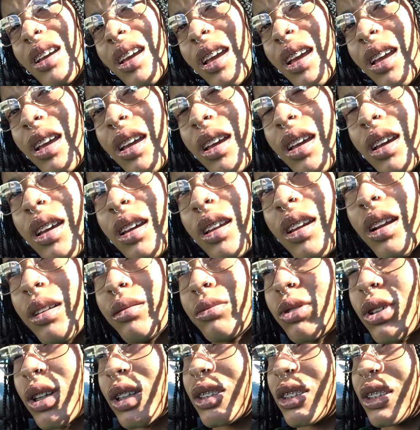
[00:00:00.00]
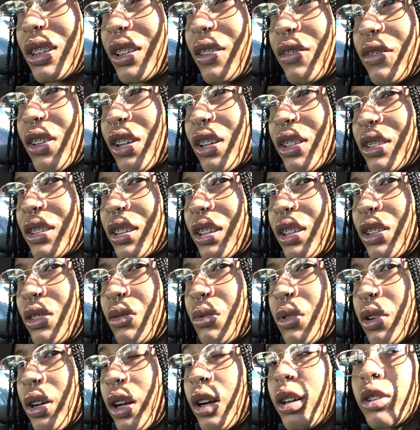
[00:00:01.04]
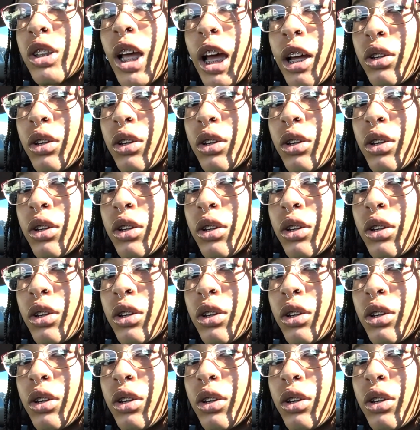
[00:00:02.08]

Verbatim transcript: And I'm trying to see if there's anywhere else.